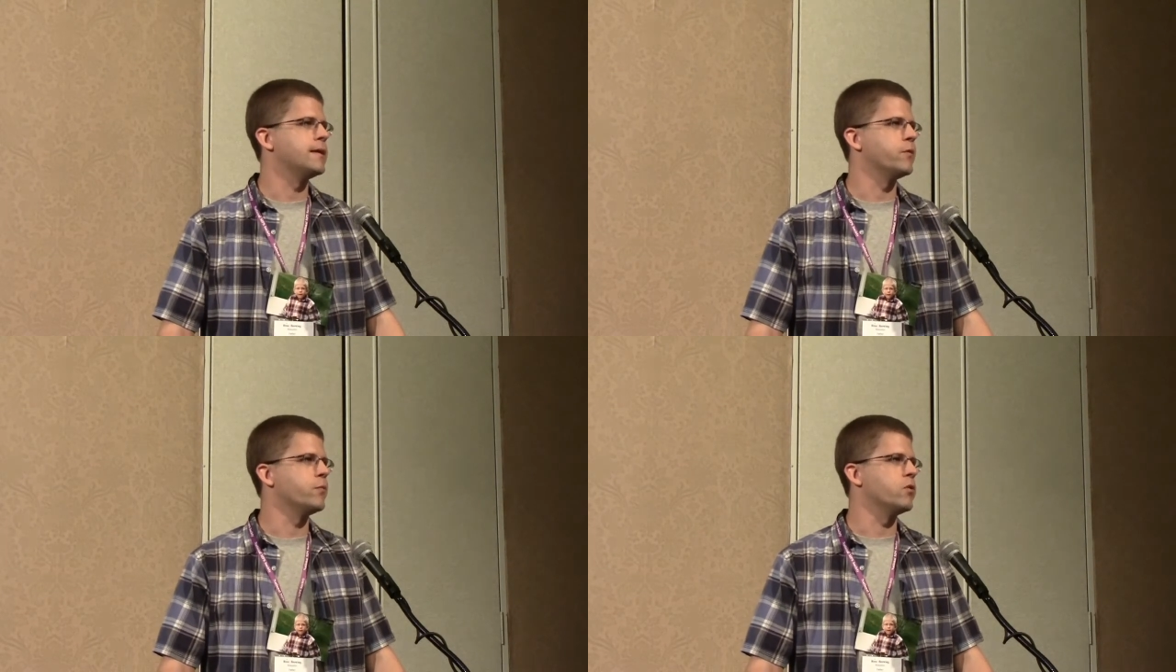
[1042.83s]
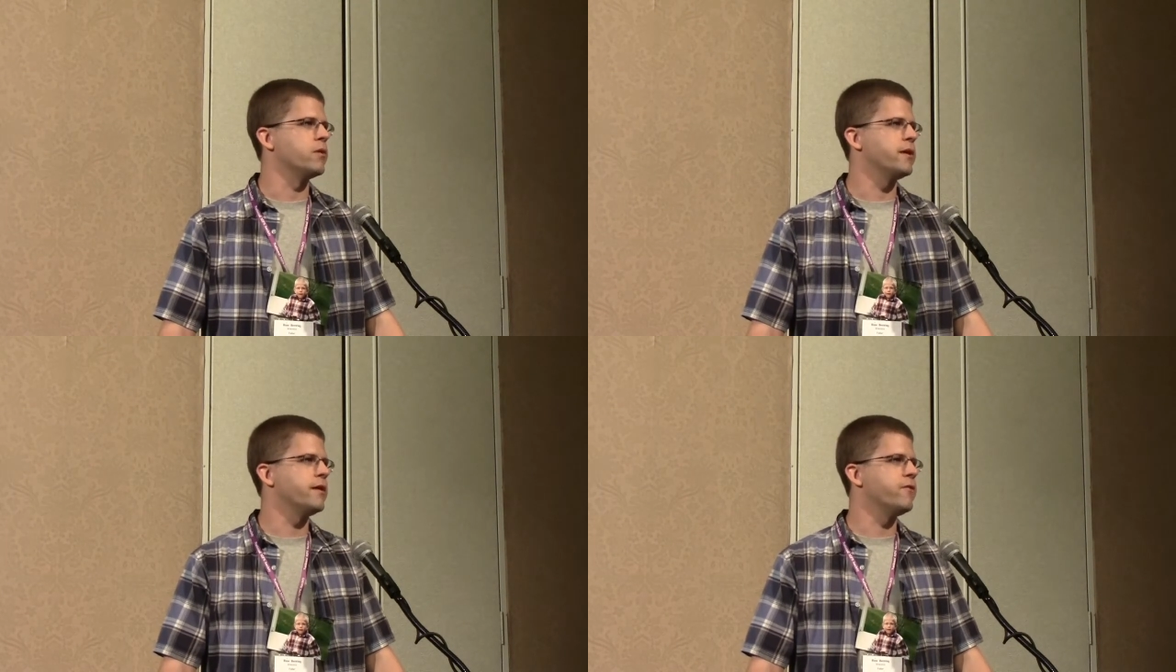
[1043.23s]
um, you
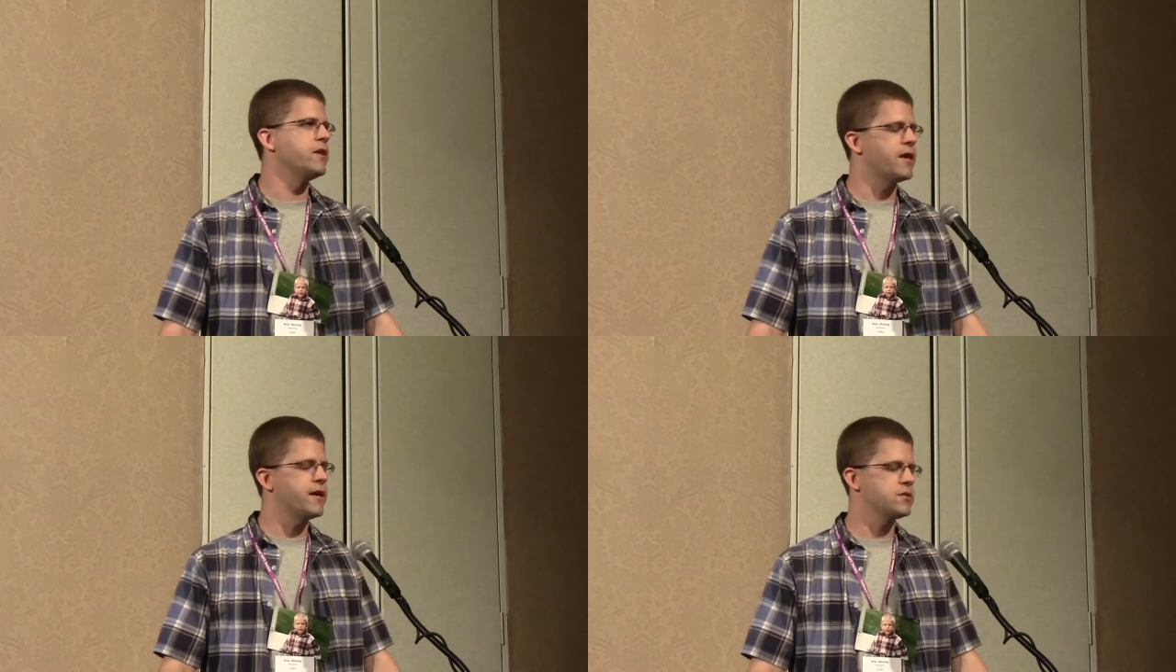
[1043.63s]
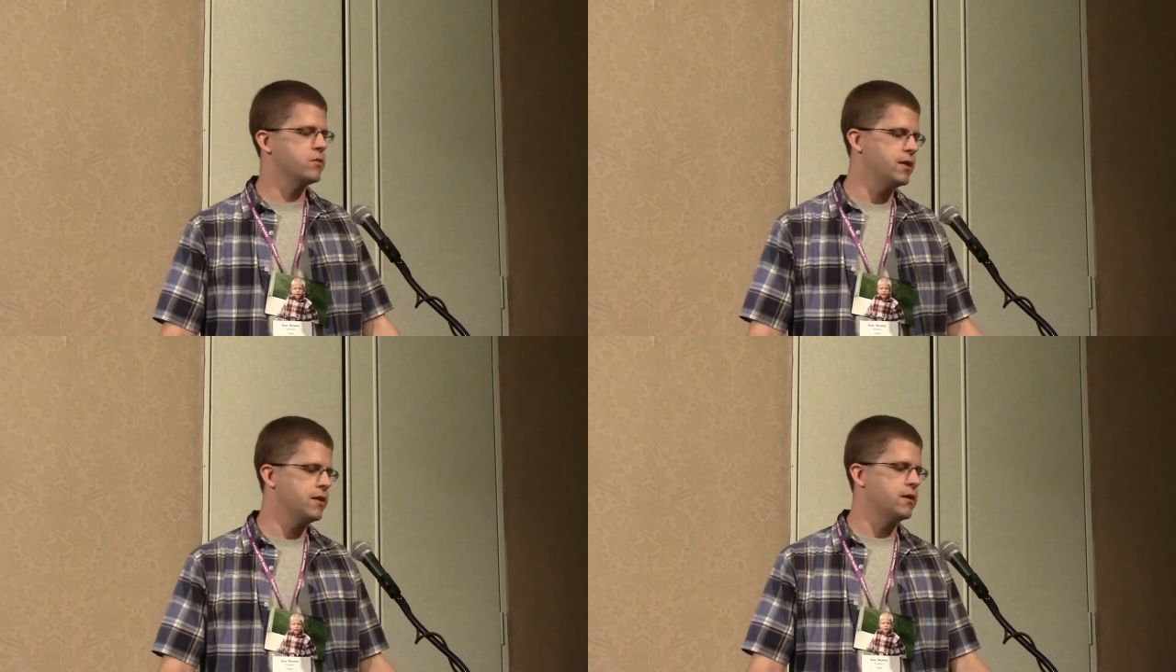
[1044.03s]
know, if he has
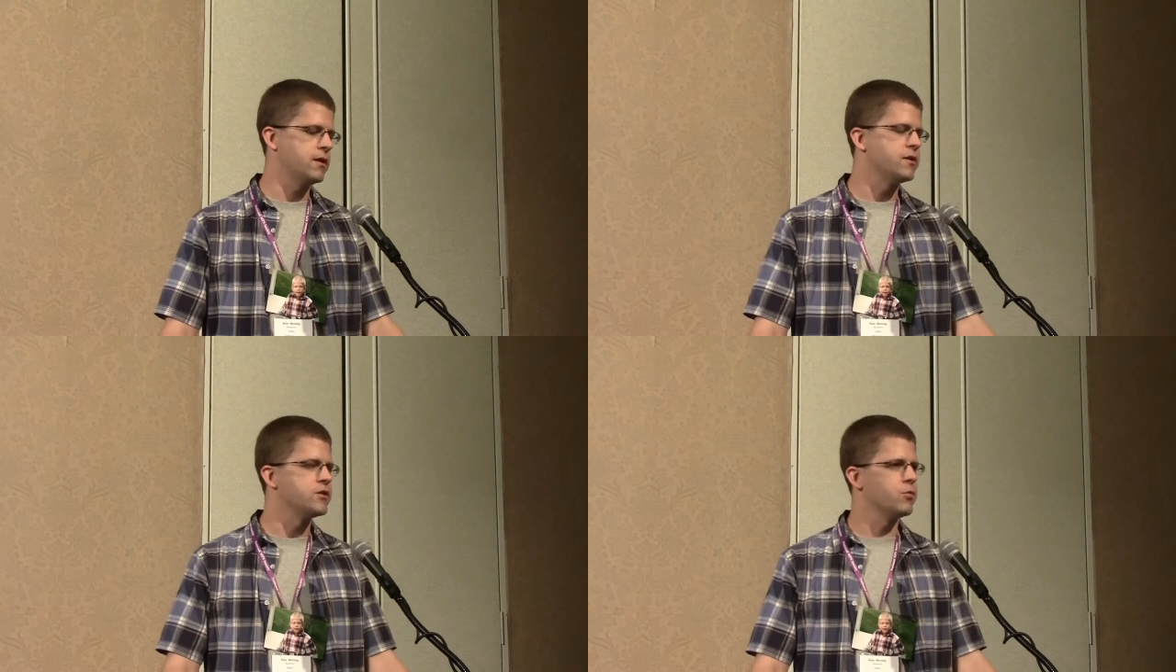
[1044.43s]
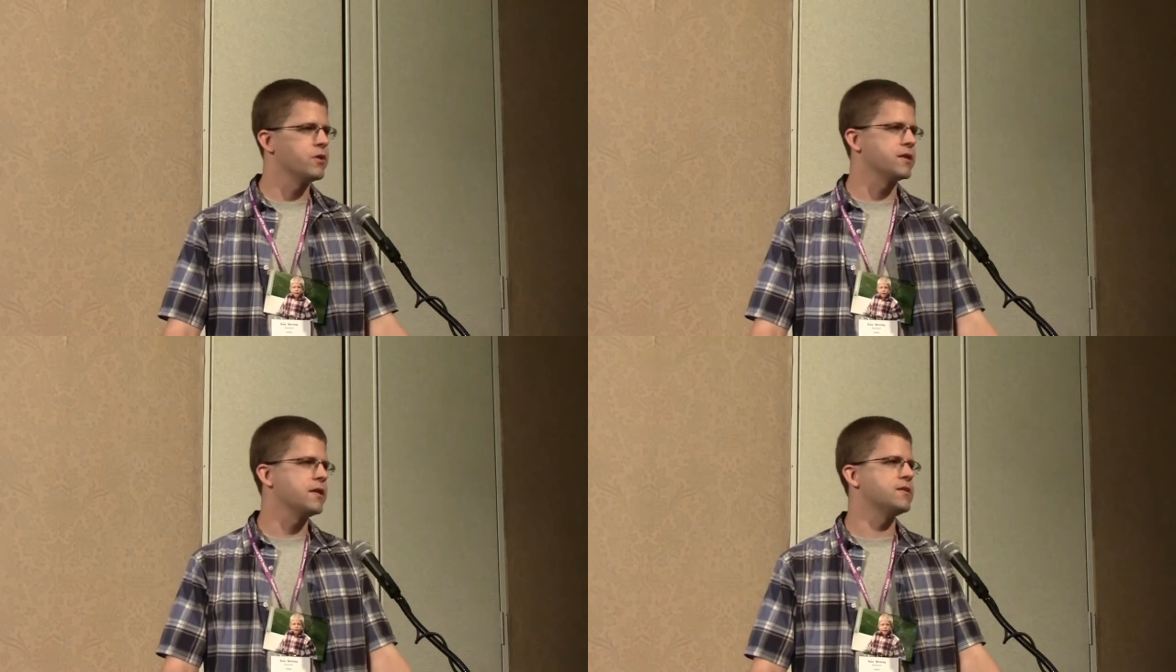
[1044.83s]
to be un,
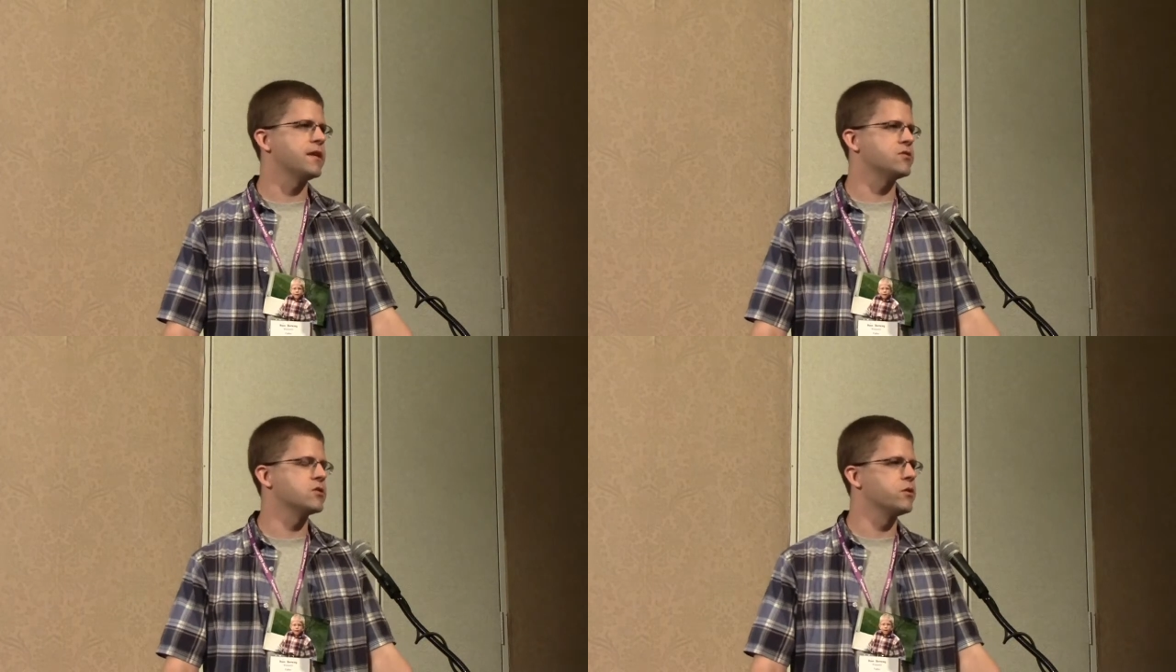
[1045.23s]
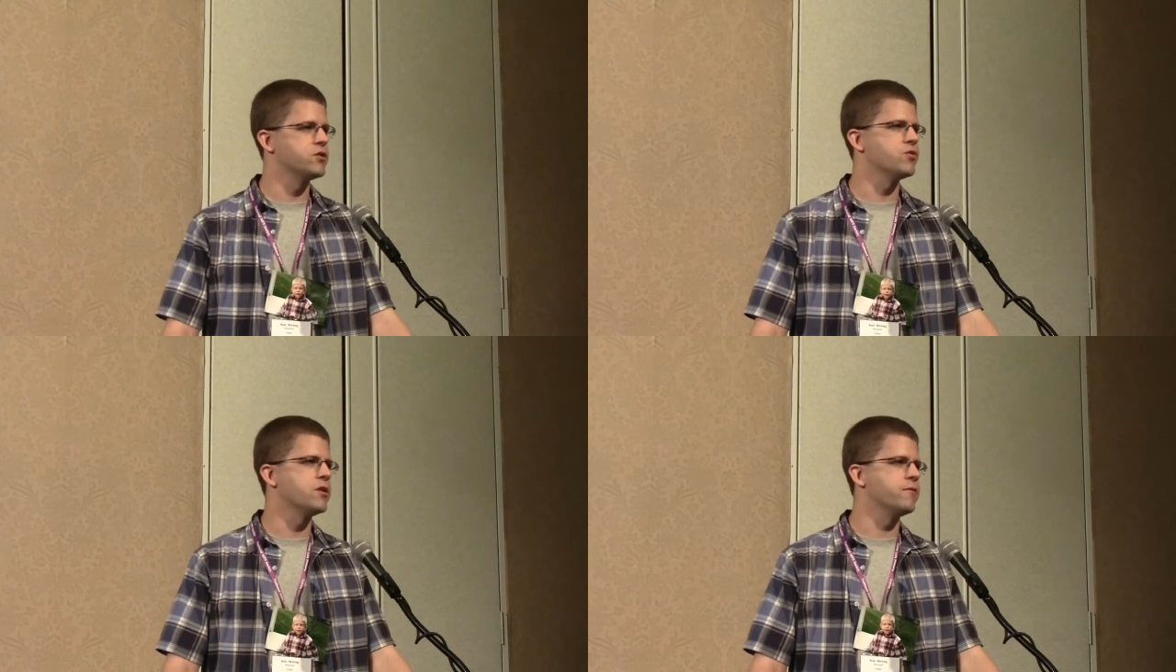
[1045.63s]
one of the kids that has to go
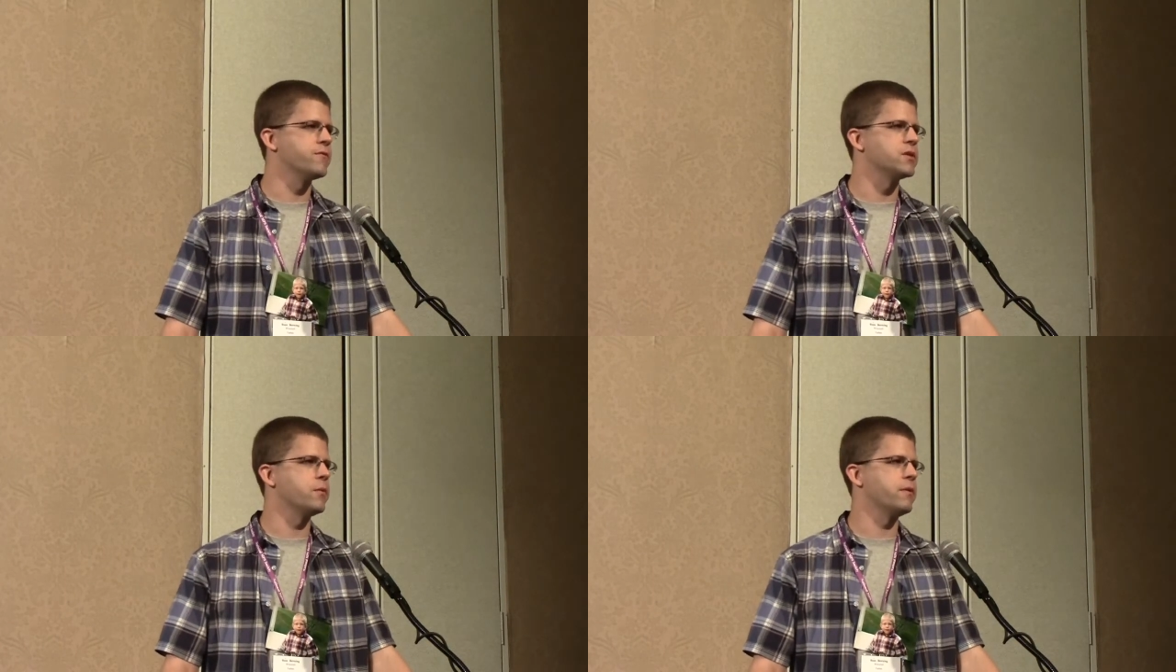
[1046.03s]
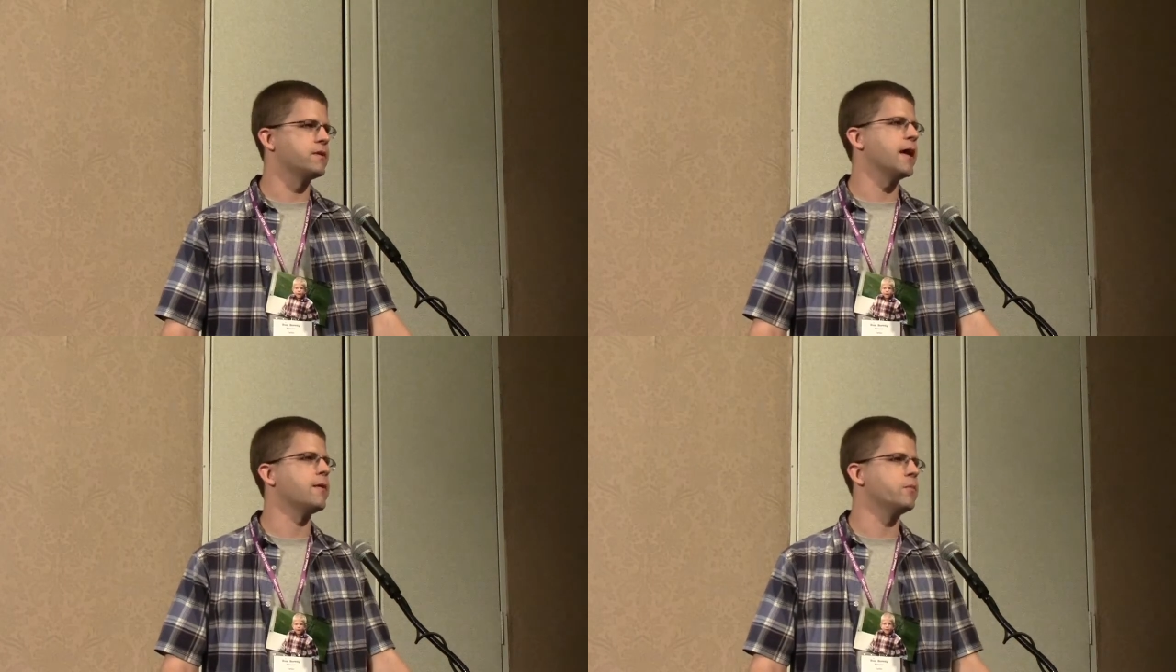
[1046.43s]
untreated for some
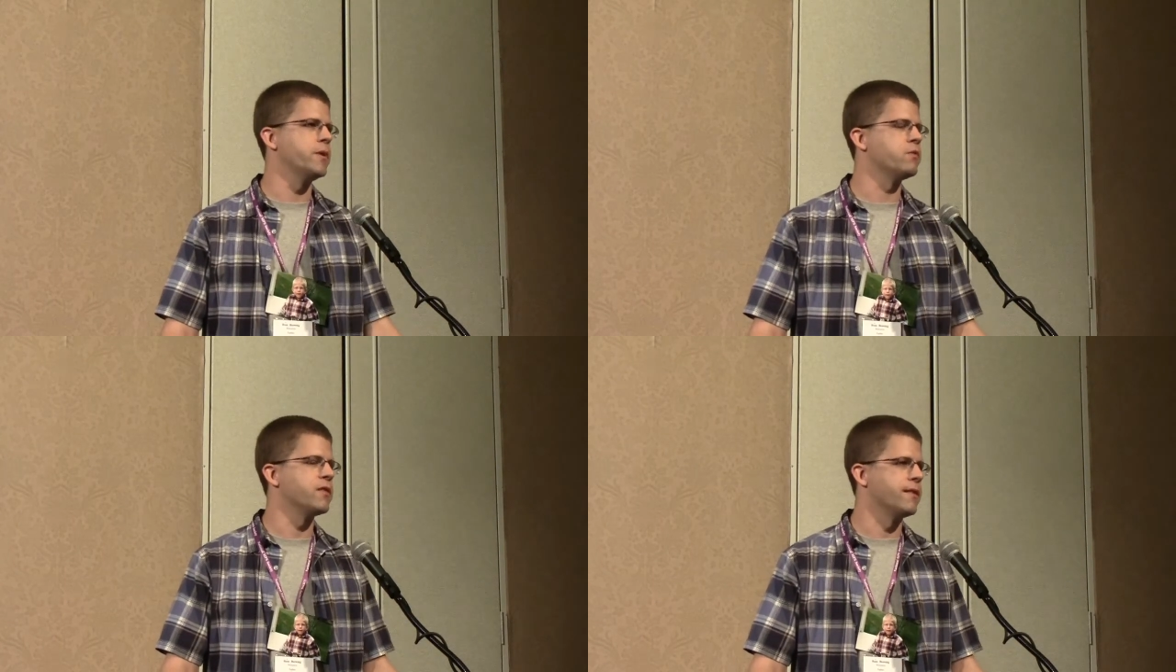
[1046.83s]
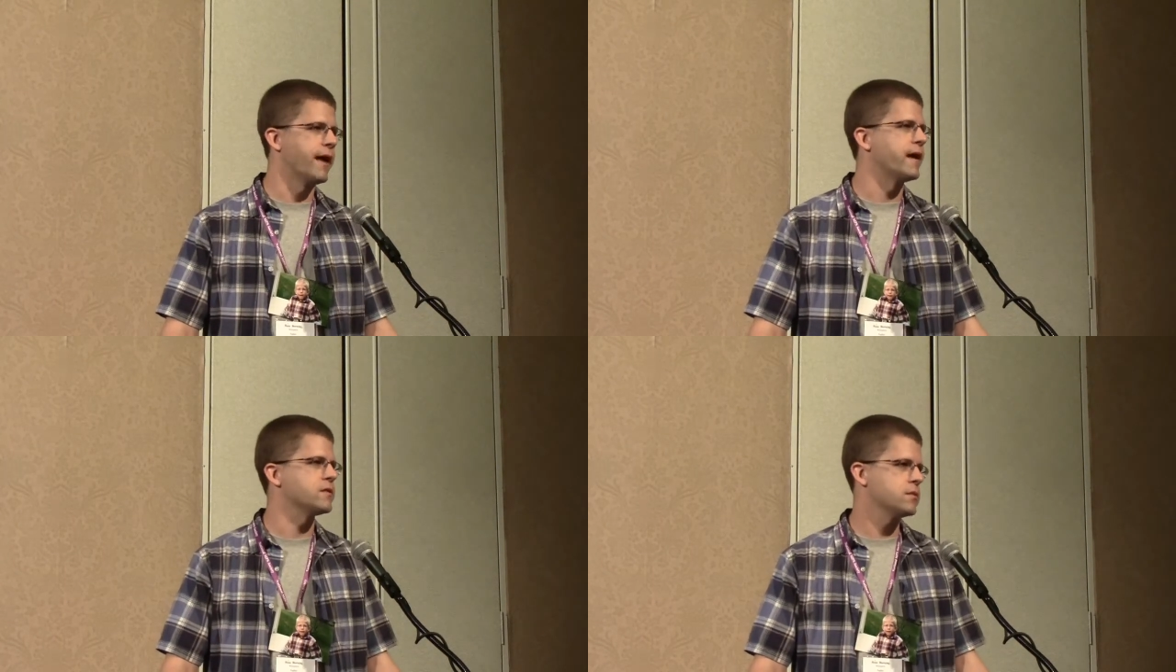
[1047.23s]
amount of time, to be one of
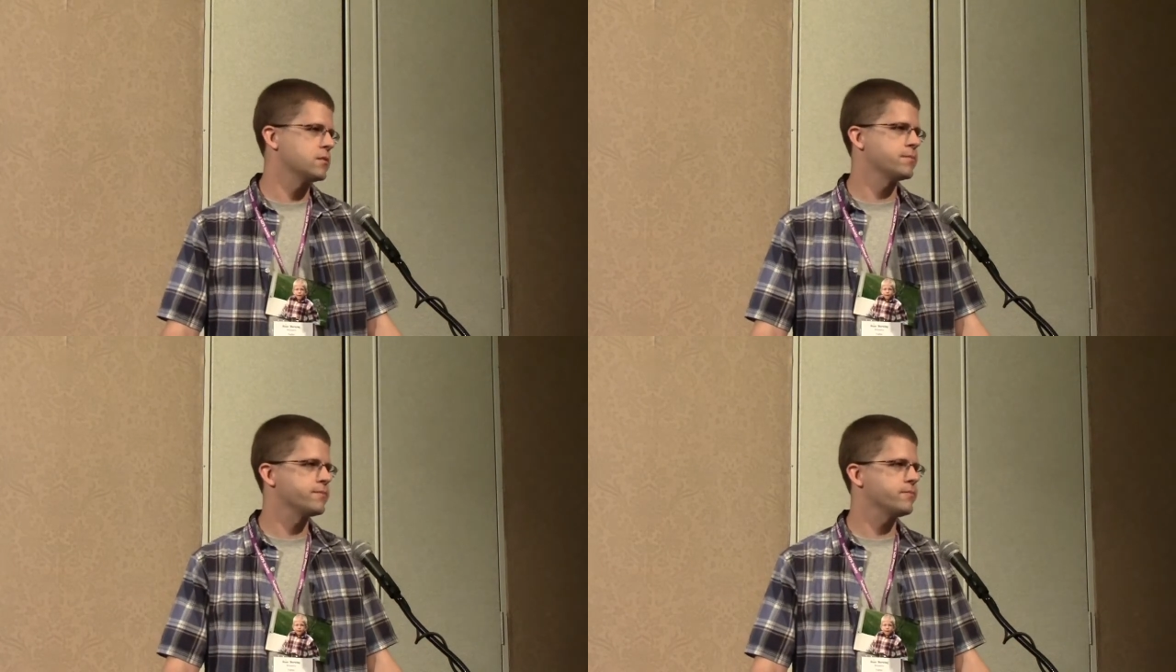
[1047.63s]
the last.